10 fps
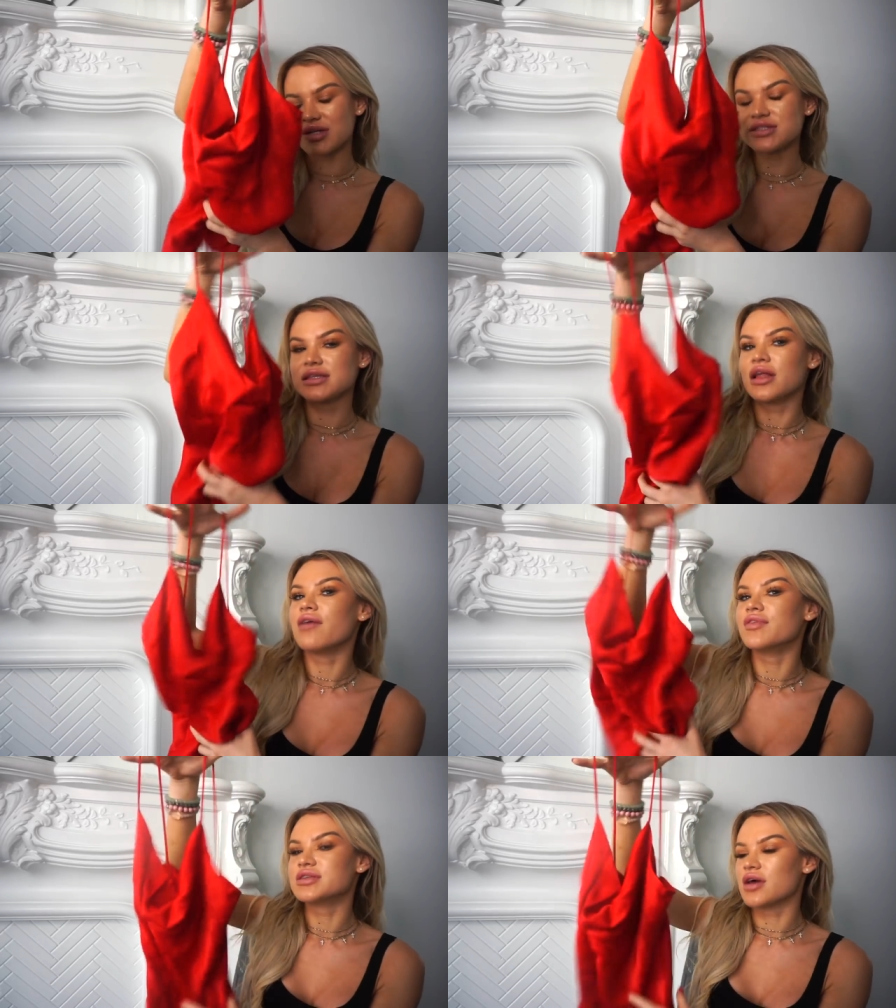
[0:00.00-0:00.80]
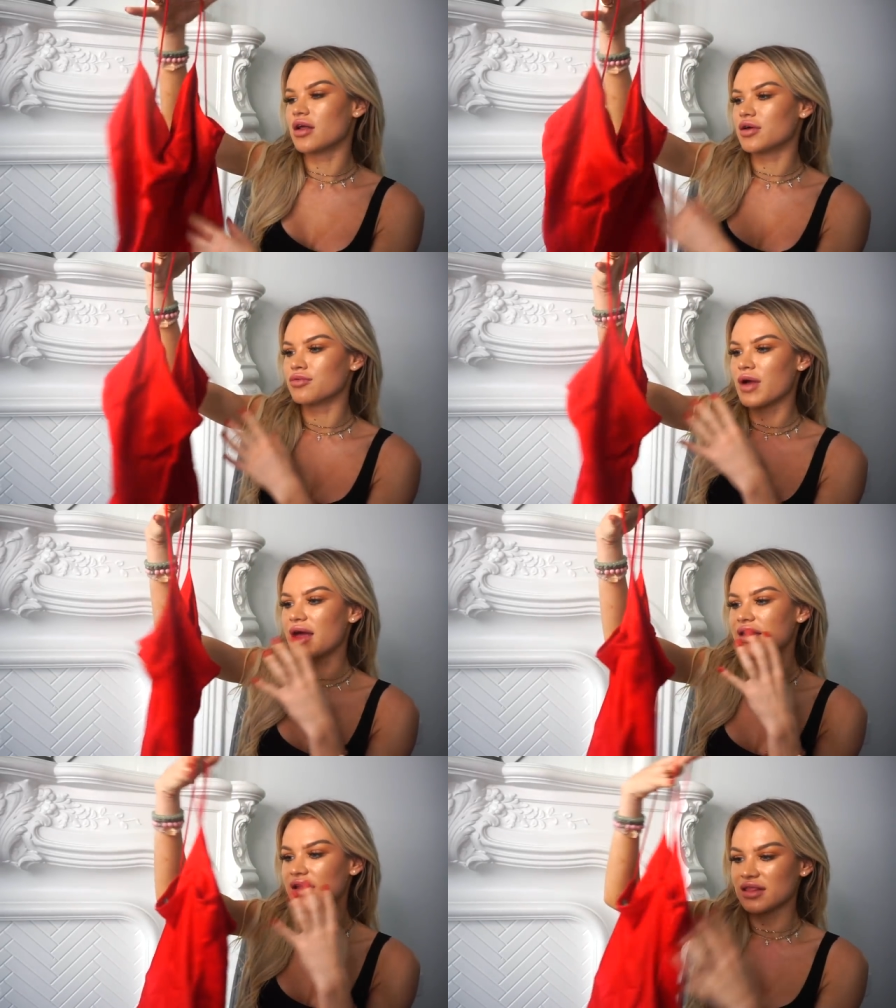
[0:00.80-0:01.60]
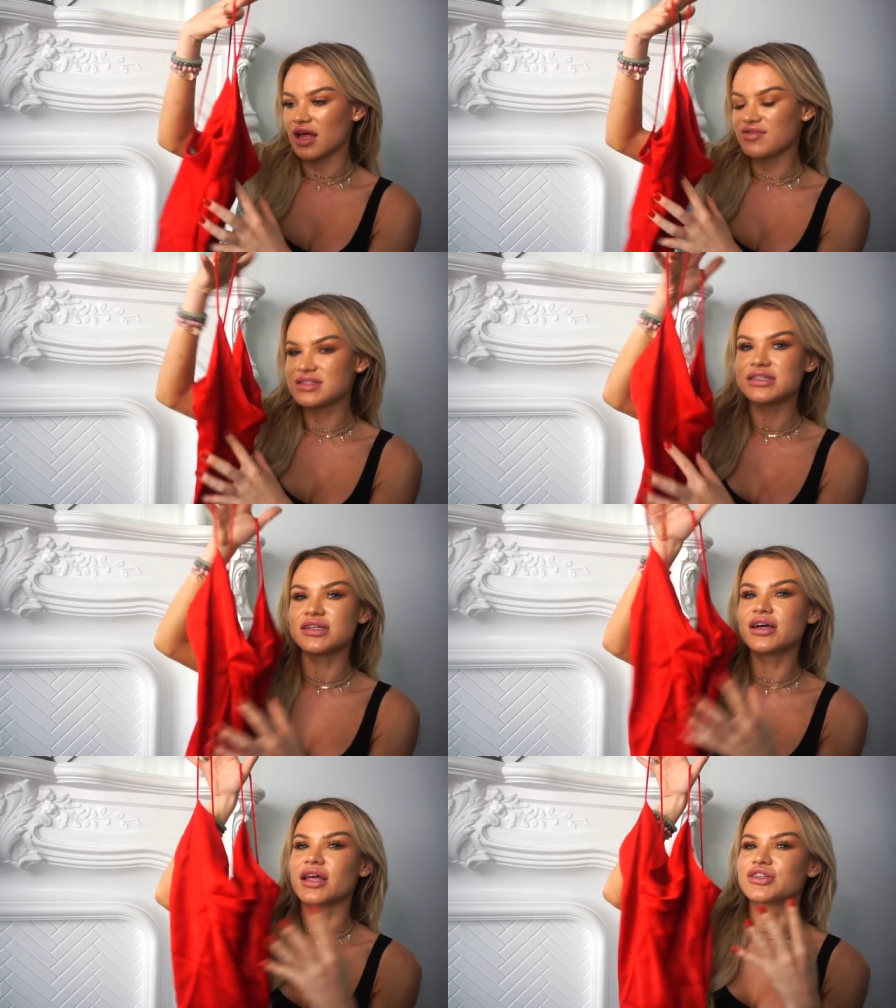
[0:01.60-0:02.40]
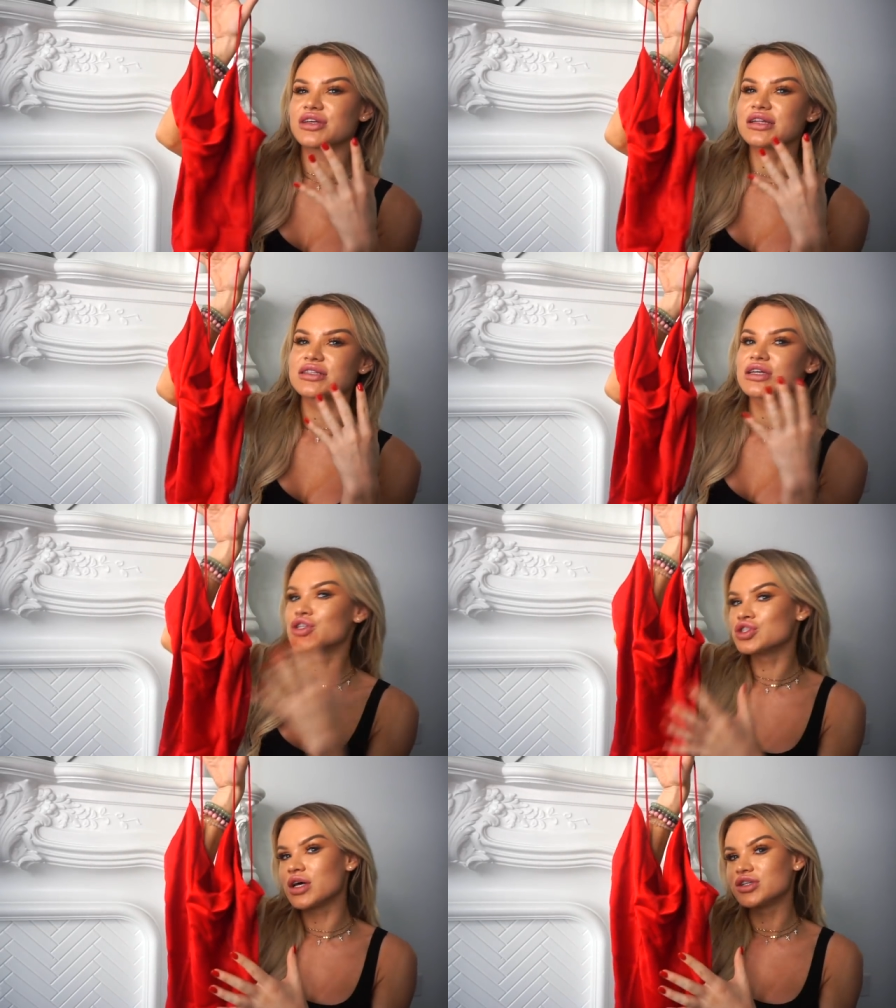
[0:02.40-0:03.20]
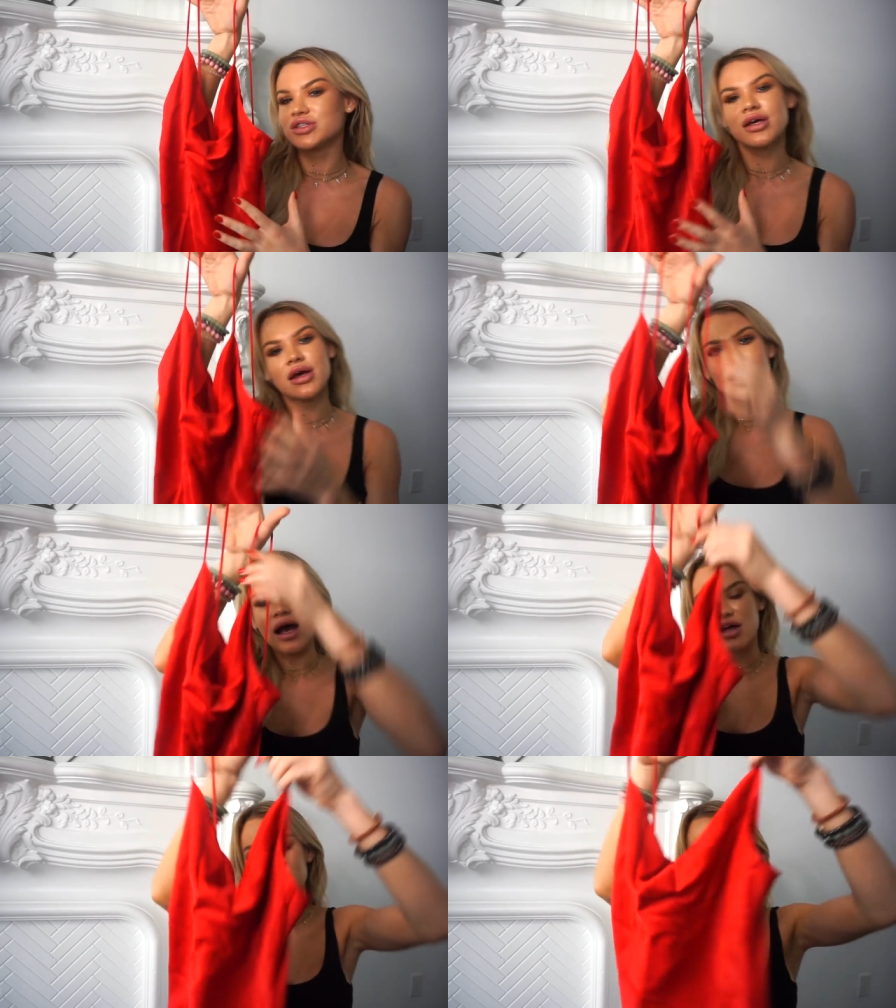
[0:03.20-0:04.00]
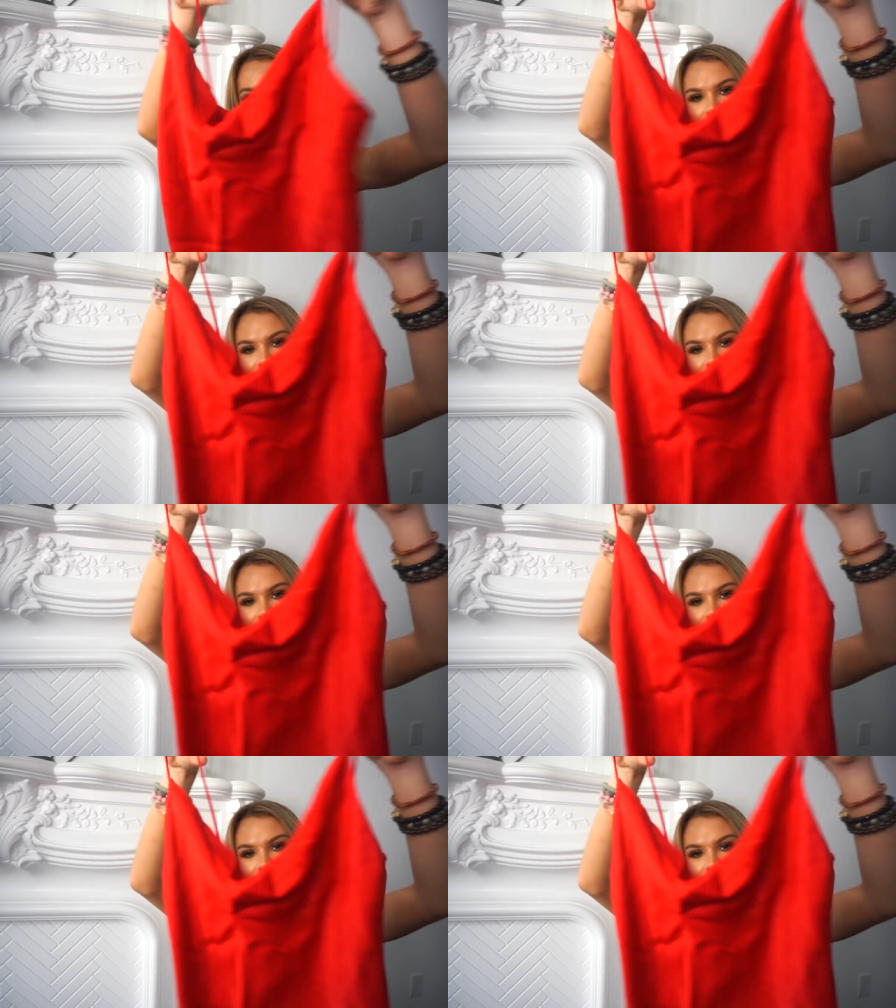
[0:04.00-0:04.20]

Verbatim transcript: I just love this color red and I love silk. I just think it's like such, I just think it's like